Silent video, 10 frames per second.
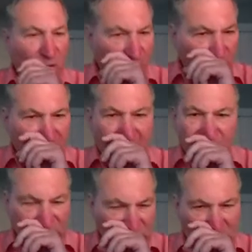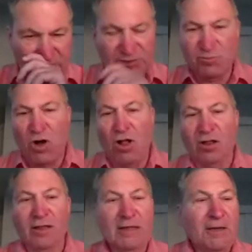Prior to that, it was all
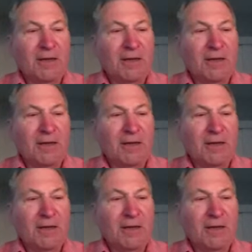small